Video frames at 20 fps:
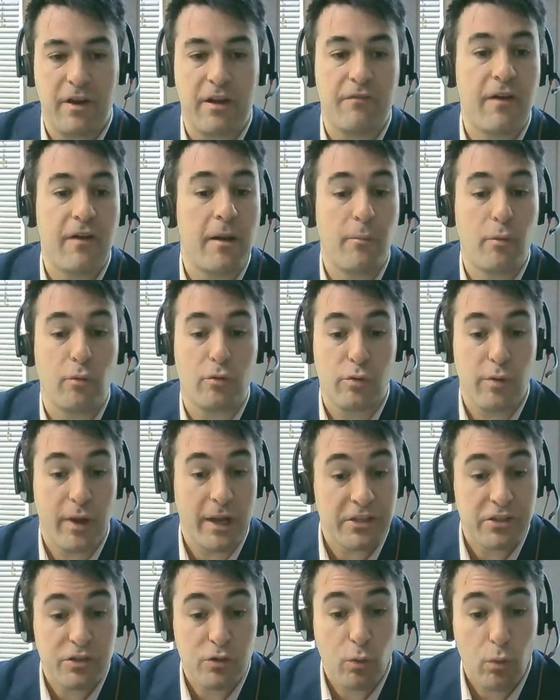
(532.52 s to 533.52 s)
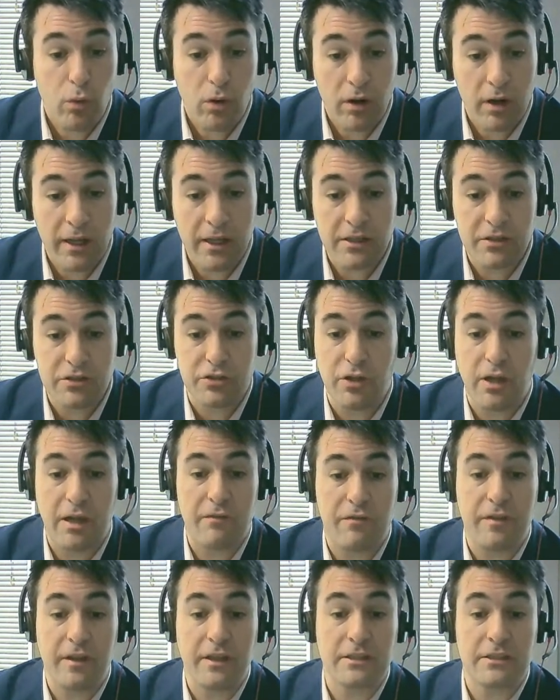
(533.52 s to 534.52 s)
verifiable credential wallets, you
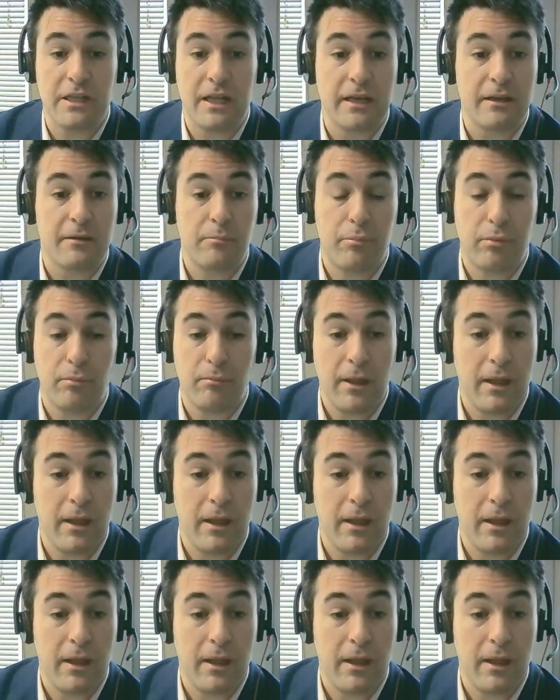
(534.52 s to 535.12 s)
have things like